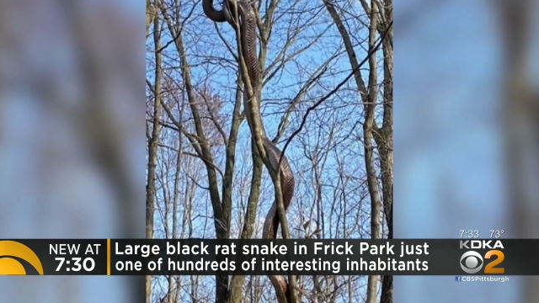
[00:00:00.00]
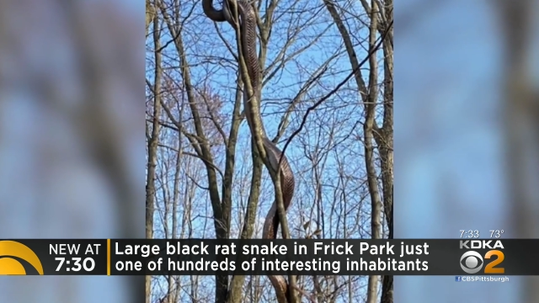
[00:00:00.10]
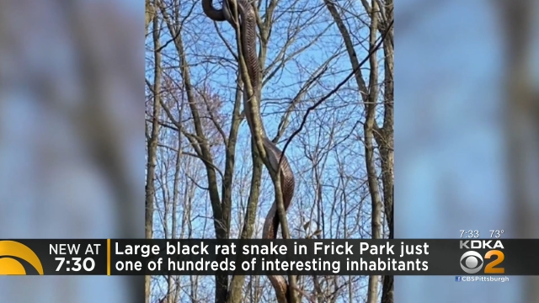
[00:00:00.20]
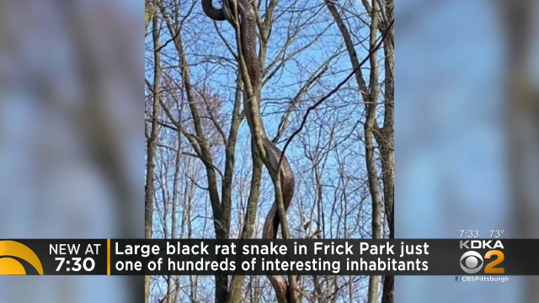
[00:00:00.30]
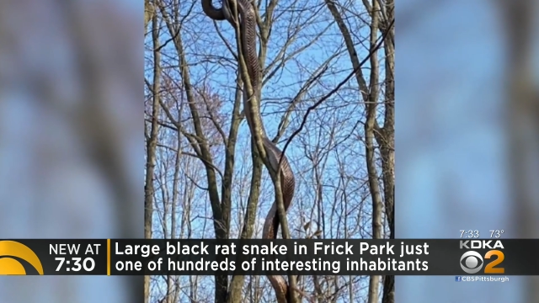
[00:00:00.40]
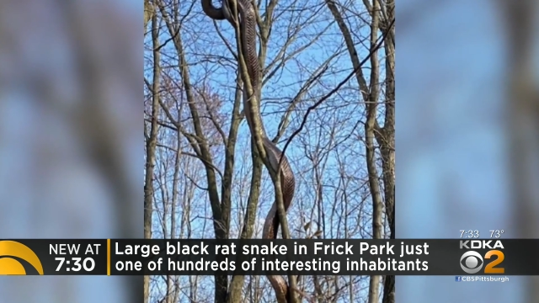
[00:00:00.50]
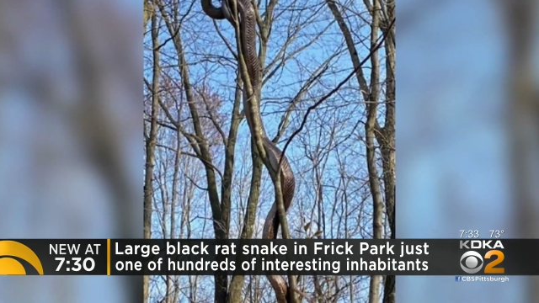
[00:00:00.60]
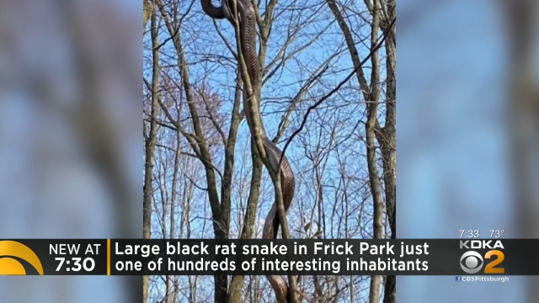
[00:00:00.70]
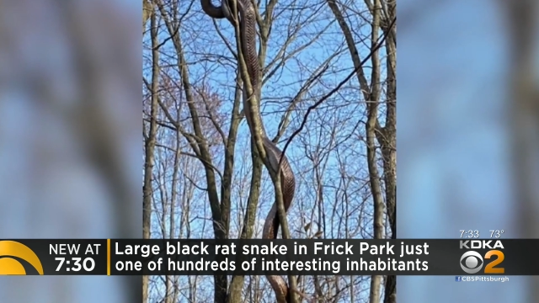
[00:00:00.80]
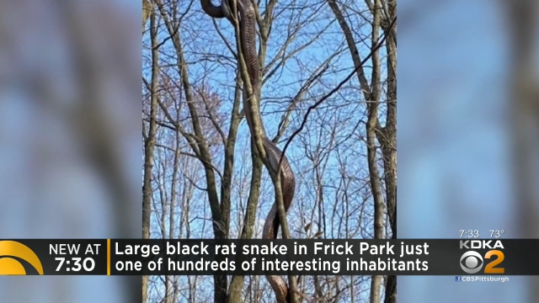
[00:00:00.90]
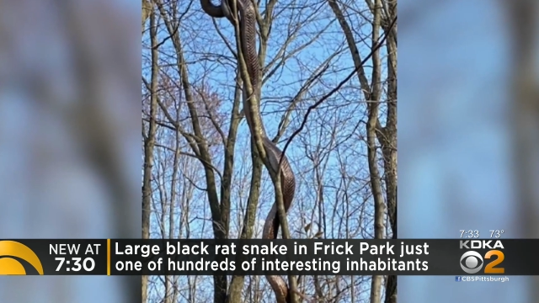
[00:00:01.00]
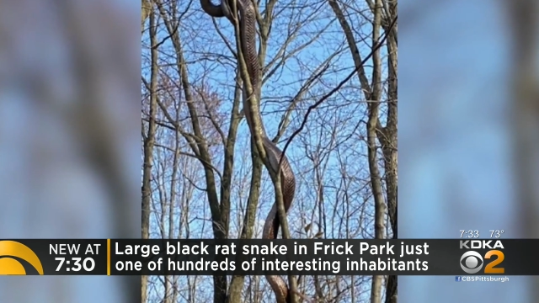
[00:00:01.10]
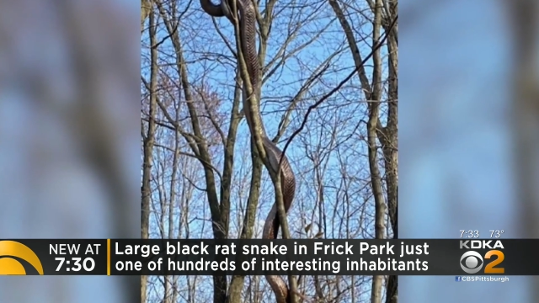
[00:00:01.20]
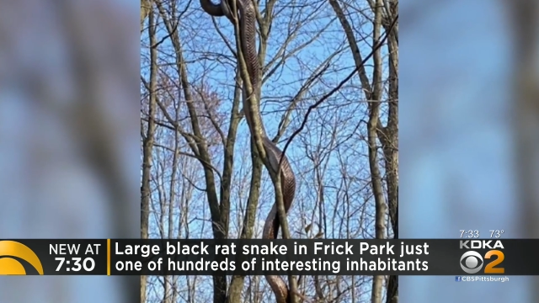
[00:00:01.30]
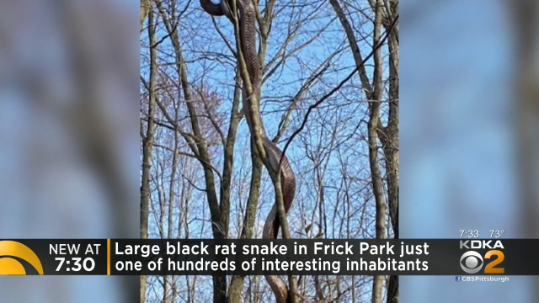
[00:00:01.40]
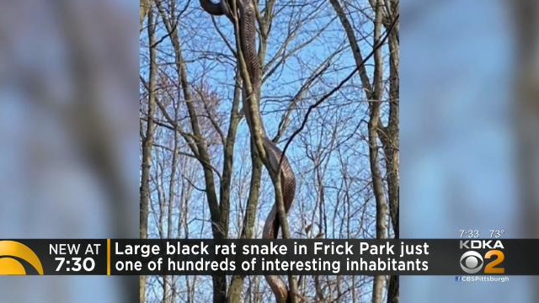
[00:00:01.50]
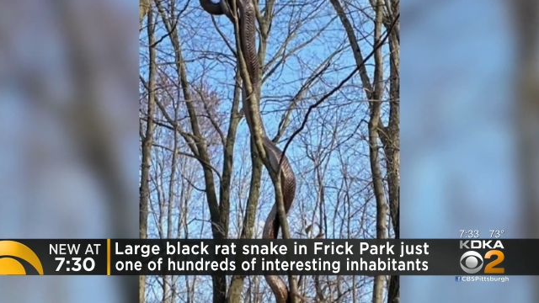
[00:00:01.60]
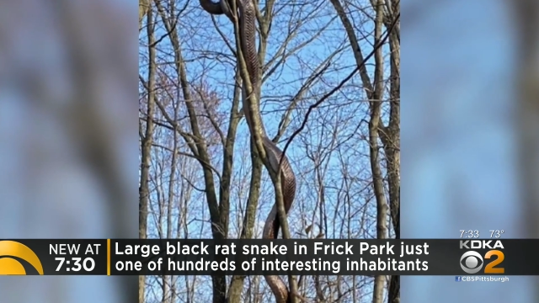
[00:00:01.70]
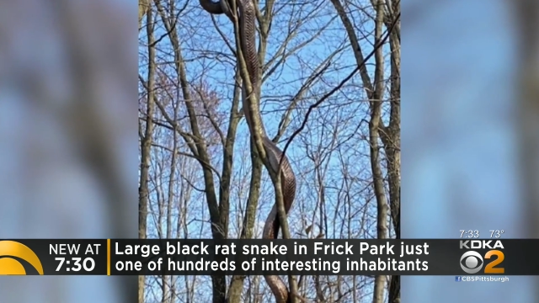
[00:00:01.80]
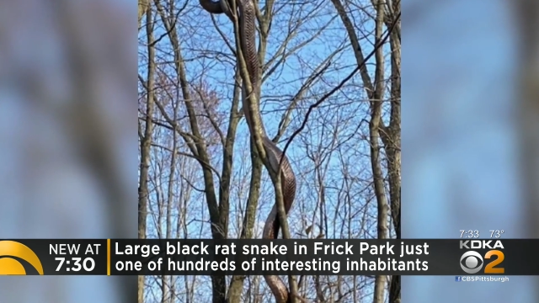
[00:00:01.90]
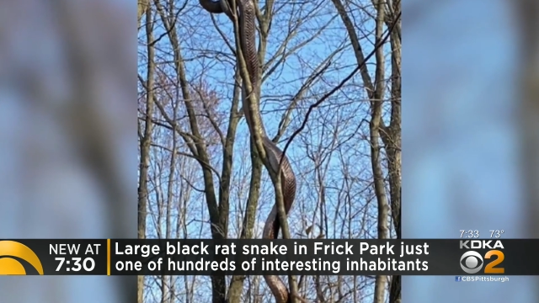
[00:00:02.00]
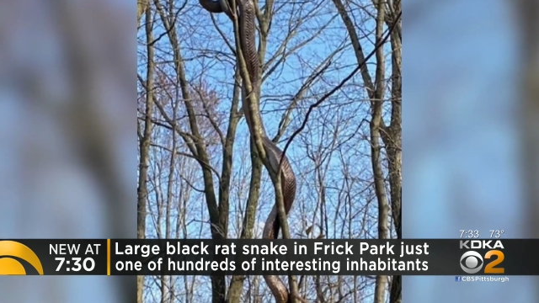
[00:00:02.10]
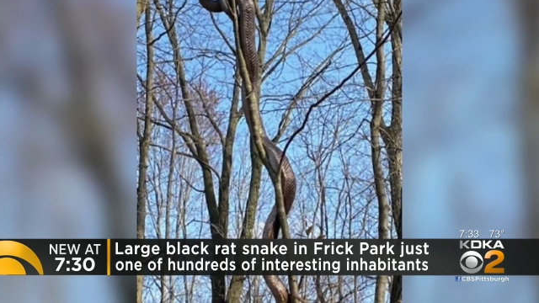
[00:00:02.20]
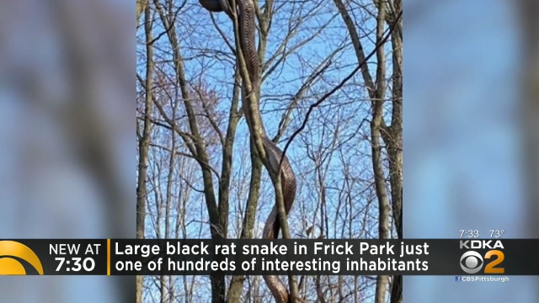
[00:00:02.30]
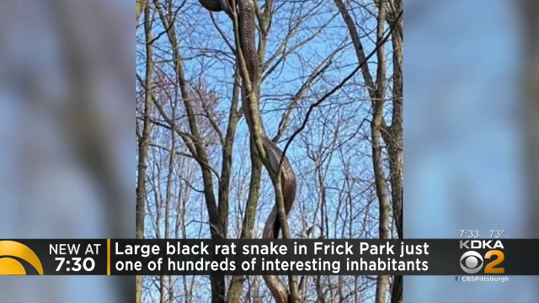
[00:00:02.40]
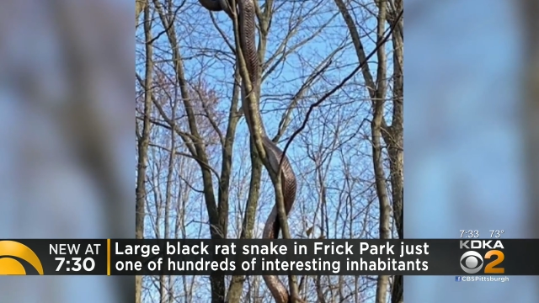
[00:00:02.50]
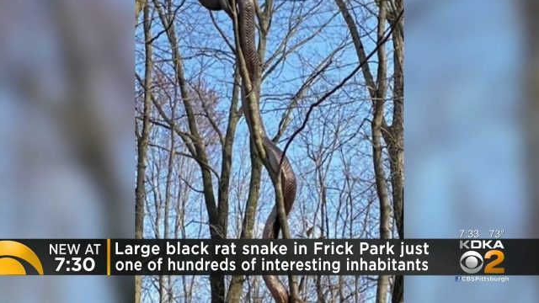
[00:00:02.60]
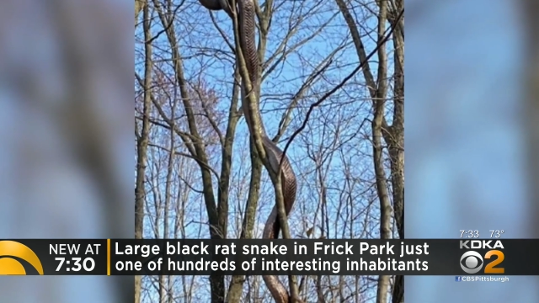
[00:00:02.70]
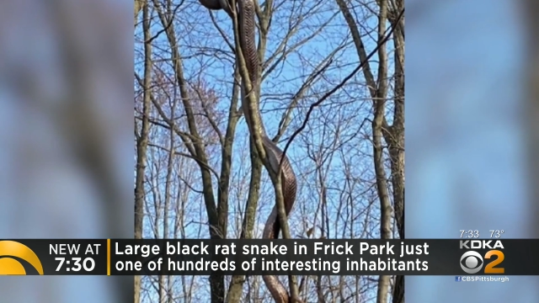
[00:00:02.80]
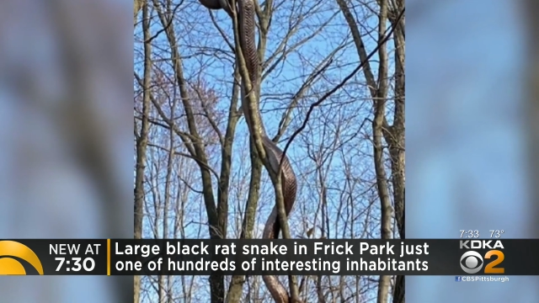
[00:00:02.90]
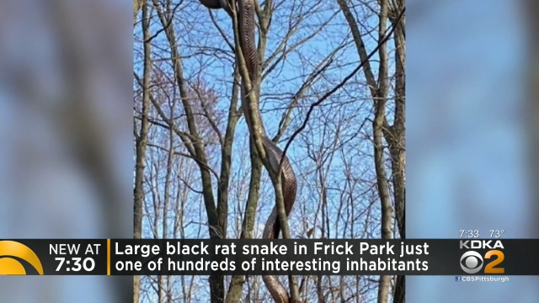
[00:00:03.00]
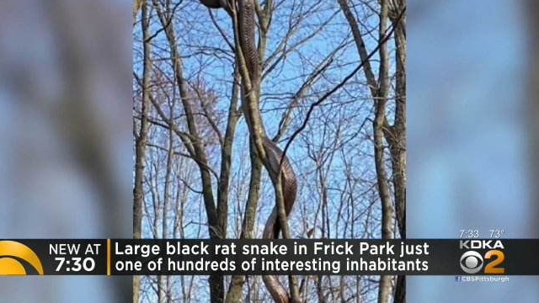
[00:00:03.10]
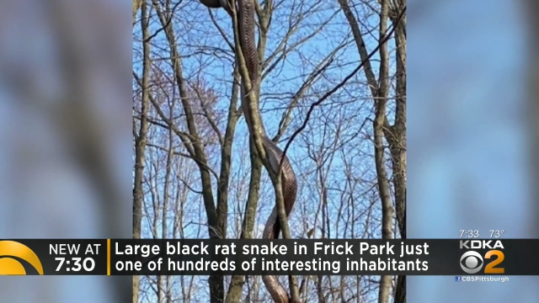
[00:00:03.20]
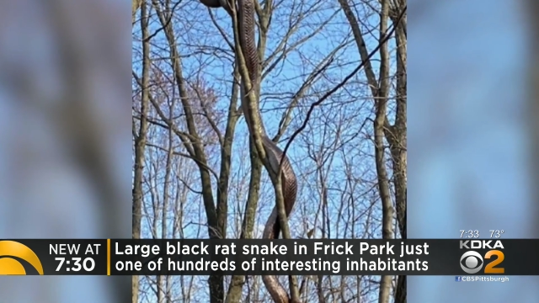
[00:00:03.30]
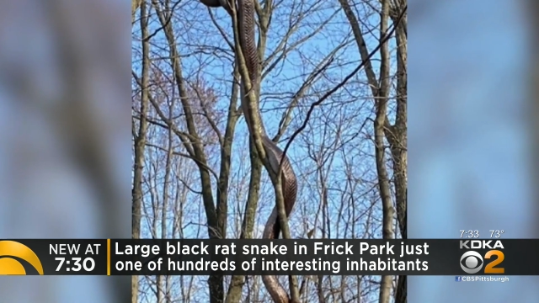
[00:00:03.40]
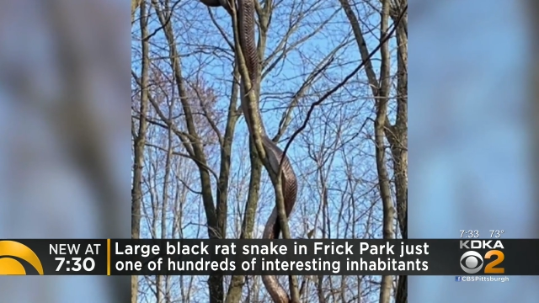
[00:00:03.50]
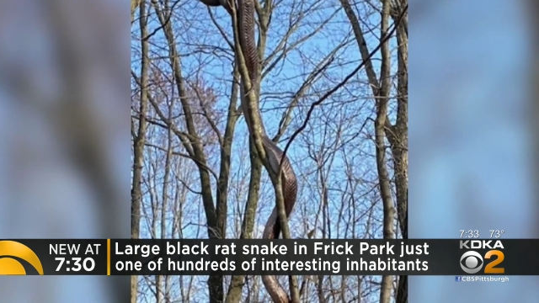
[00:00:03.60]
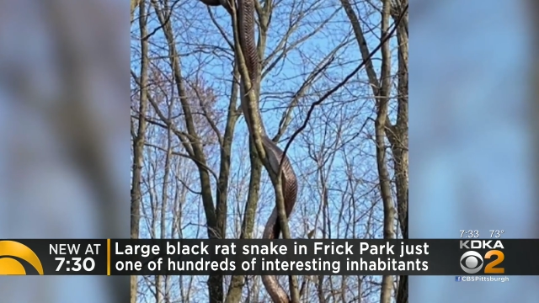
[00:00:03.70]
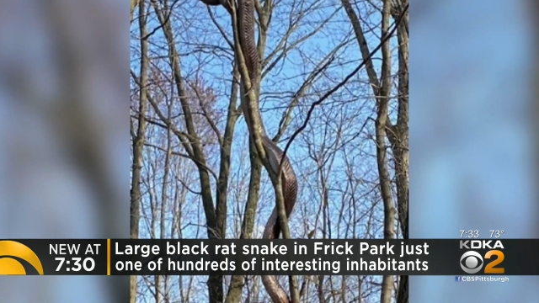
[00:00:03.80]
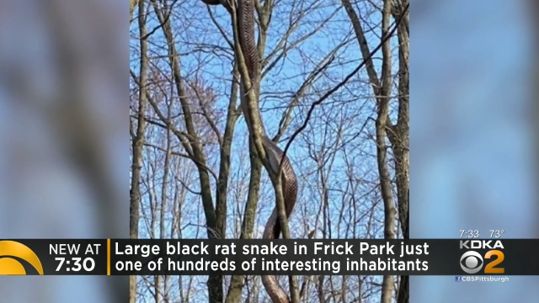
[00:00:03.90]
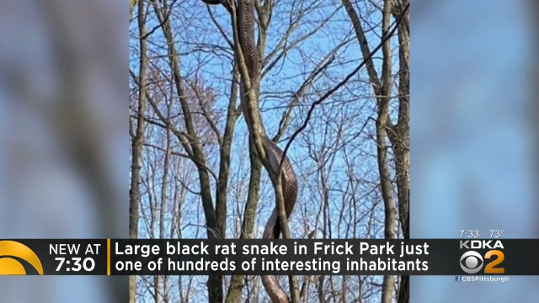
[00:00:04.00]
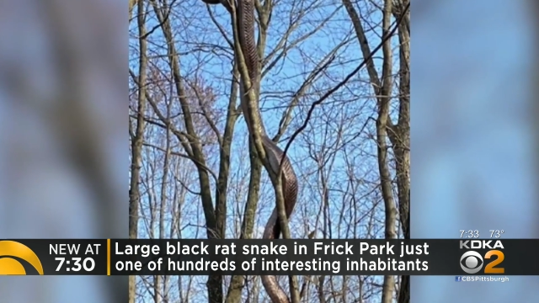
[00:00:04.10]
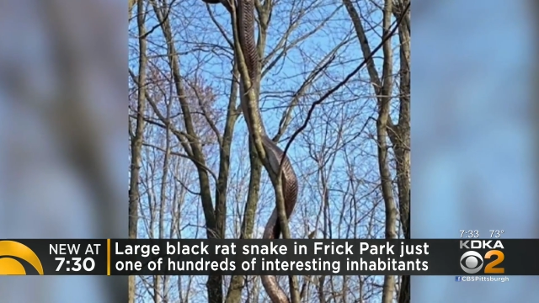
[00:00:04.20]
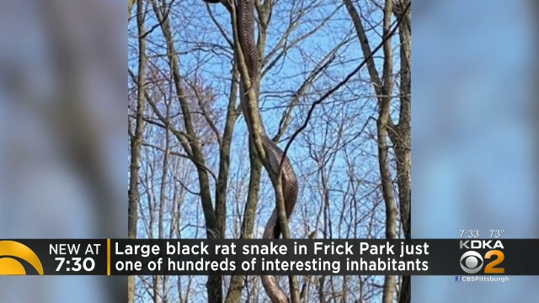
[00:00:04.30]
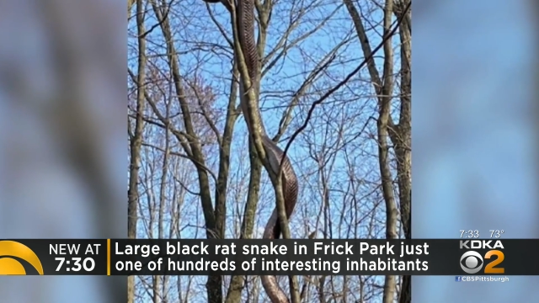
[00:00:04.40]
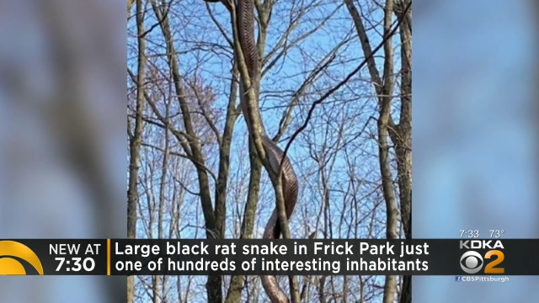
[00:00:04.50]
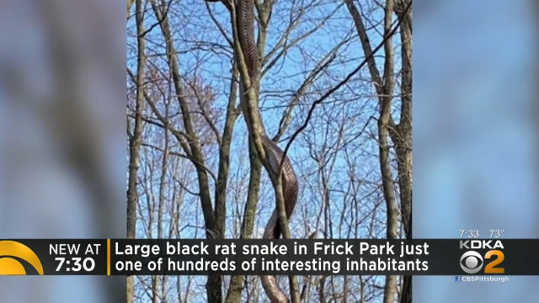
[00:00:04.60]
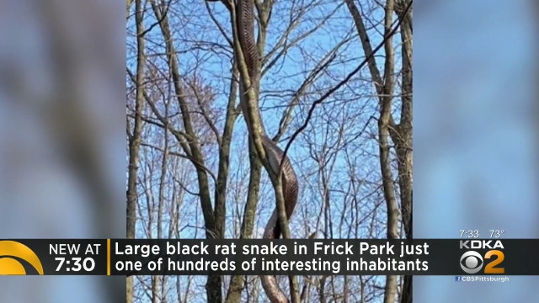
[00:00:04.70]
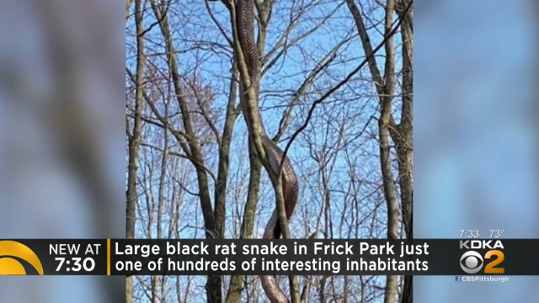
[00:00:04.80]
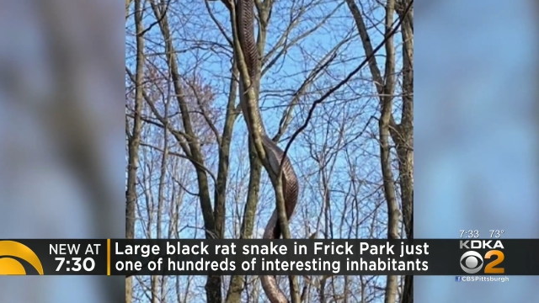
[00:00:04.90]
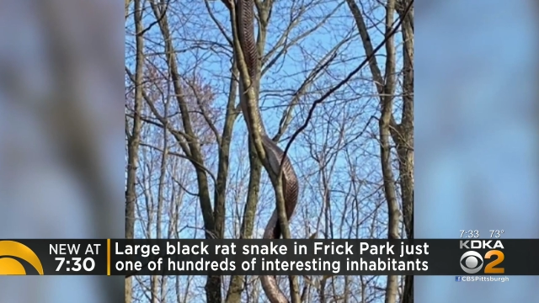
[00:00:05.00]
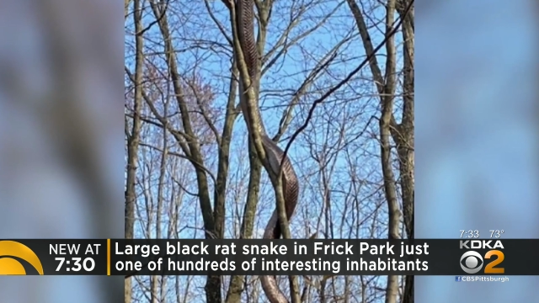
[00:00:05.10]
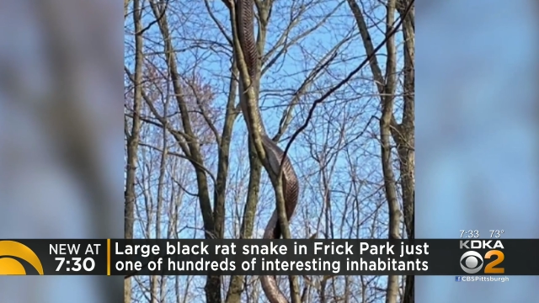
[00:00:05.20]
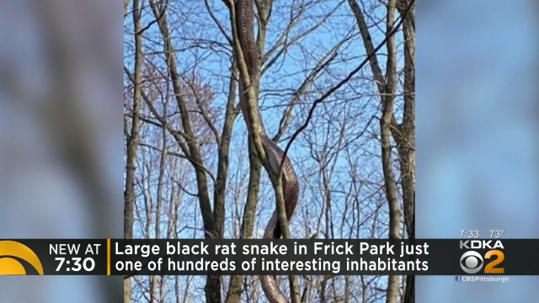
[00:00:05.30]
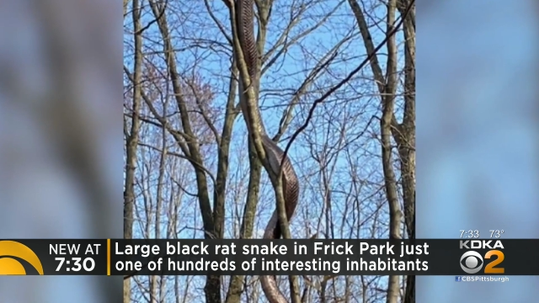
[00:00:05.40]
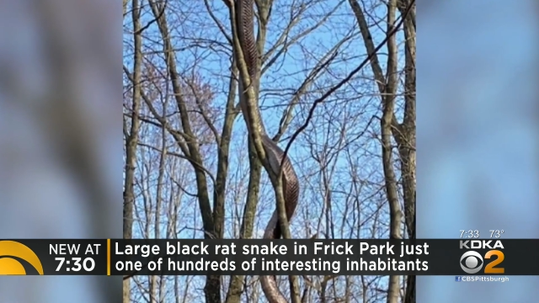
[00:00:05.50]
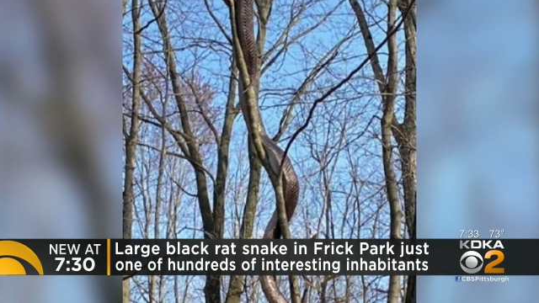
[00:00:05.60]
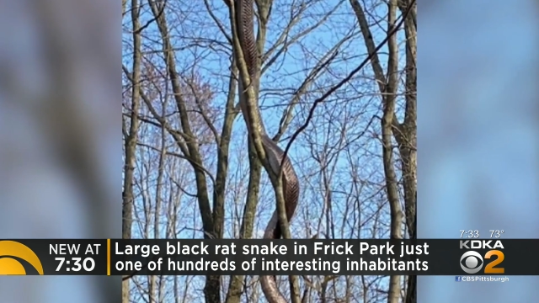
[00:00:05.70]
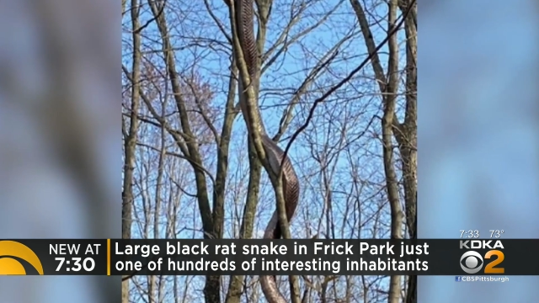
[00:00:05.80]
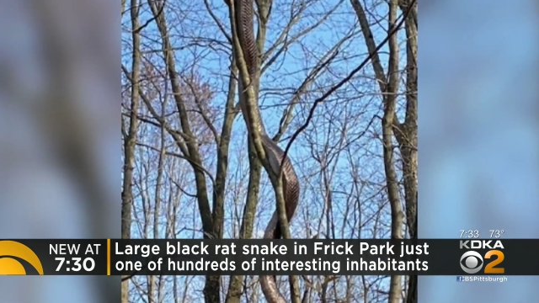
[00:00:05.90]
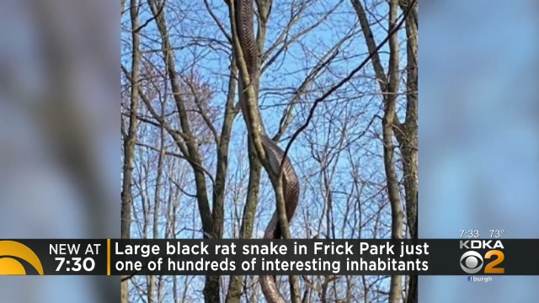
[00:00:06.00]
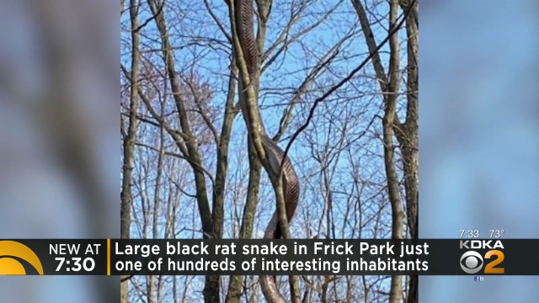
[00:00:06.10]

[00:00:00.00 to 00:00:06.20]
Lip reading: No face is visible, so there are no lips to read.